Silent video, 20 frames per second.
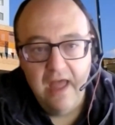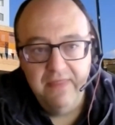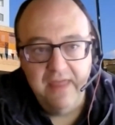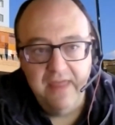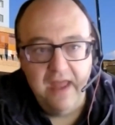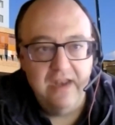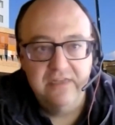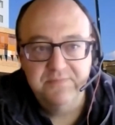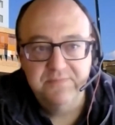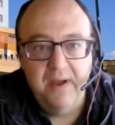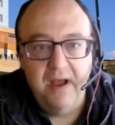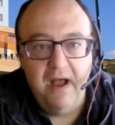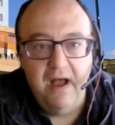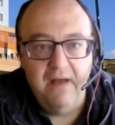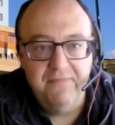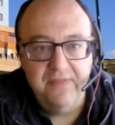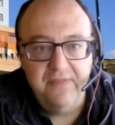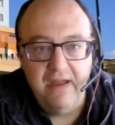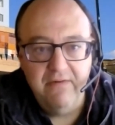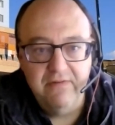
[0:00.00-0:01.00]
Then as part
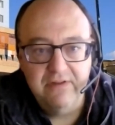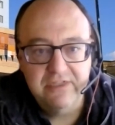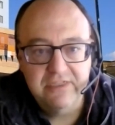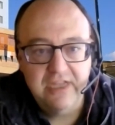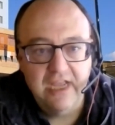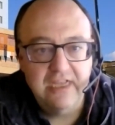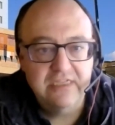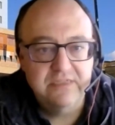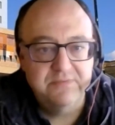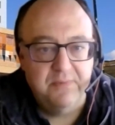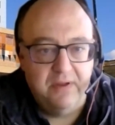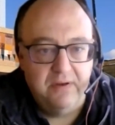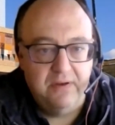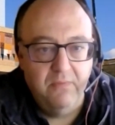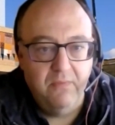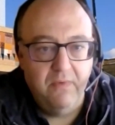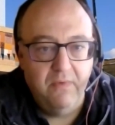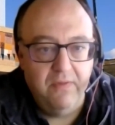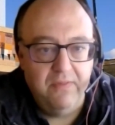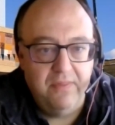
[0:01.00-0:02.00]
of their
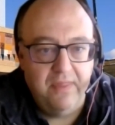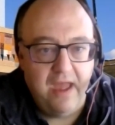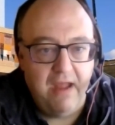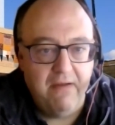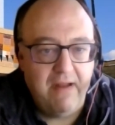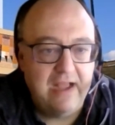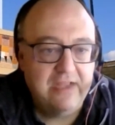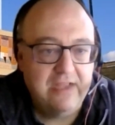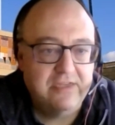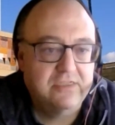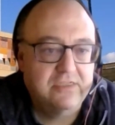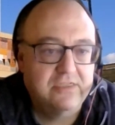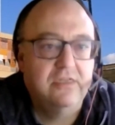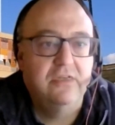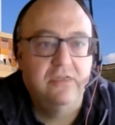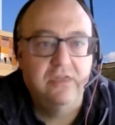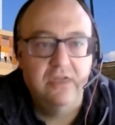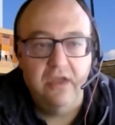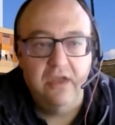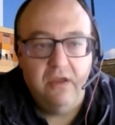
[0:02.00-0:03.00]
assessment, what they're asked to
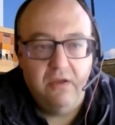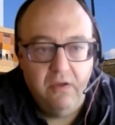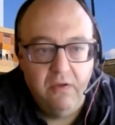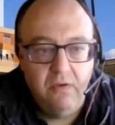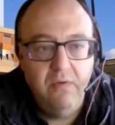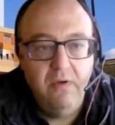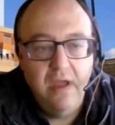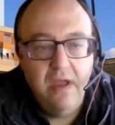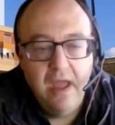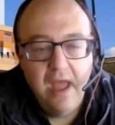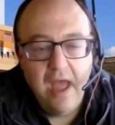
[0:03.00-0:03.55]
do